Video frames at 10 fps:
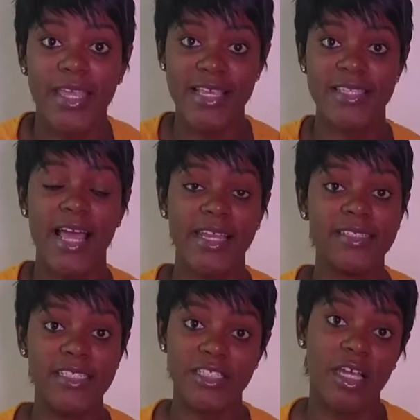is an
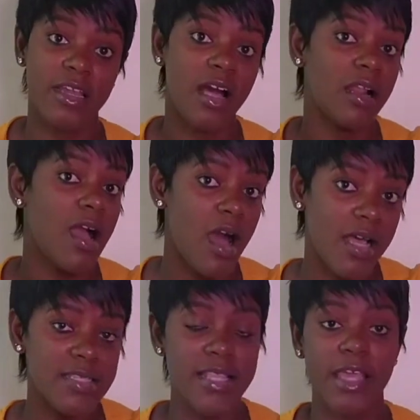additional
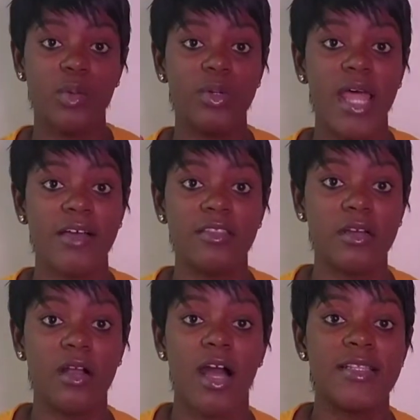cost that you would have to
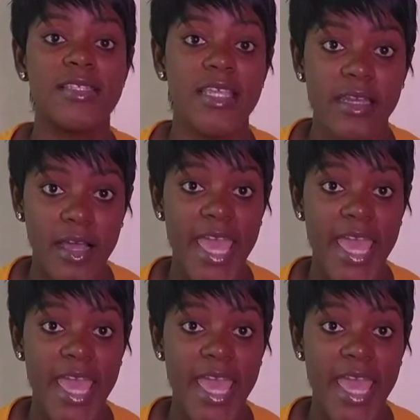consider,